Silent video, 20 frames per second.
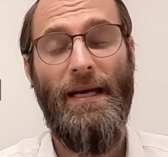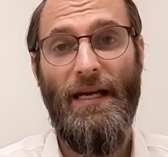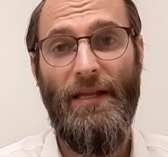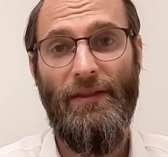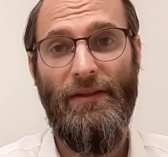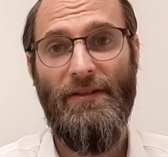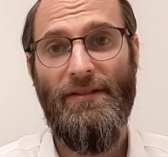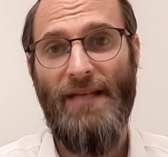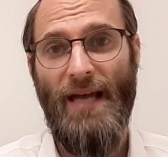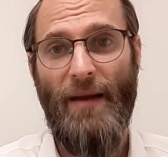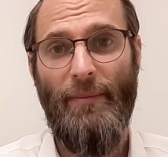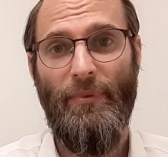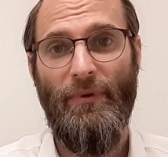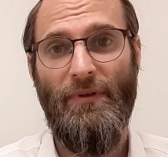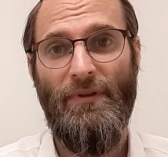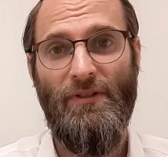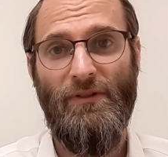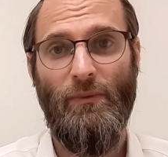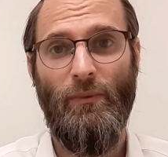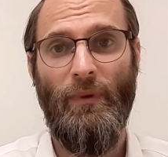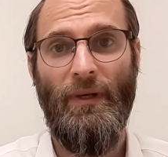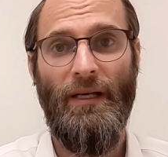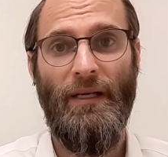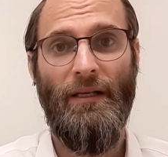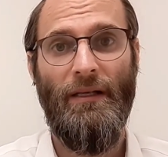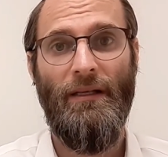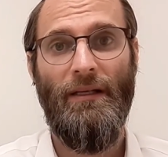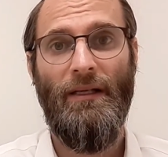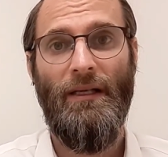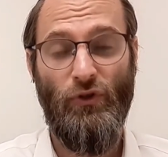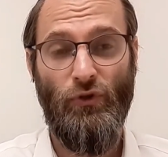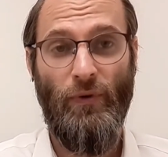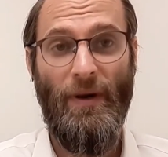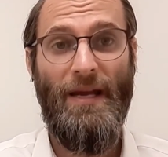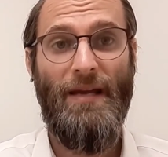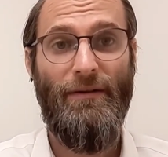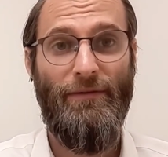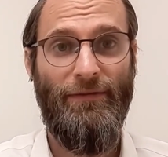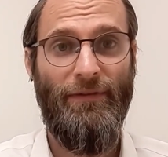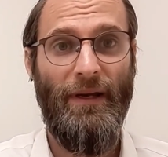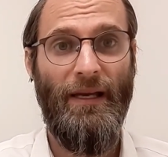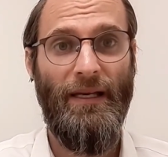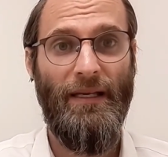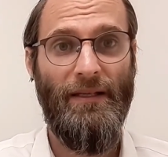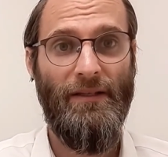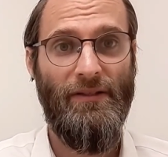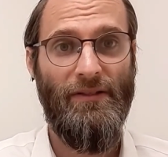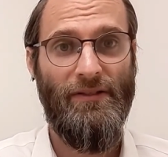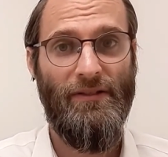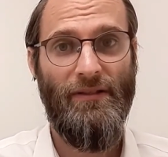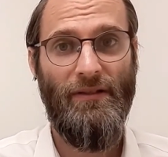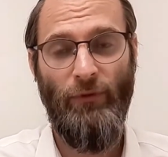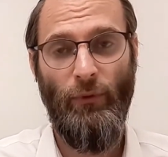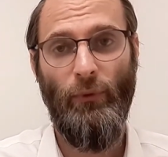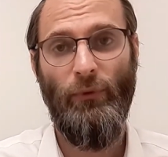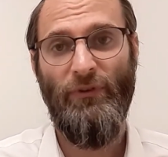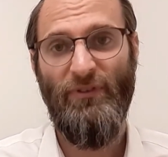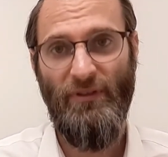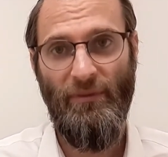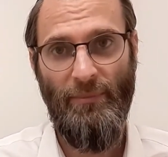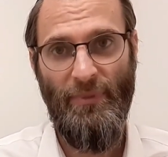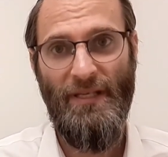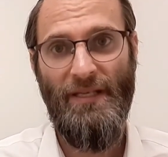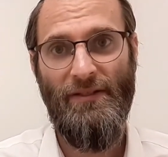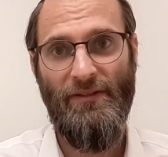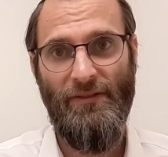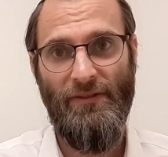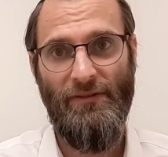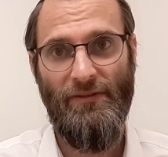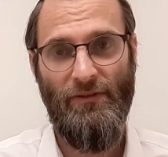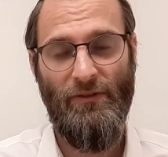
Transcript: And this happens when the trade phase falls to pieces.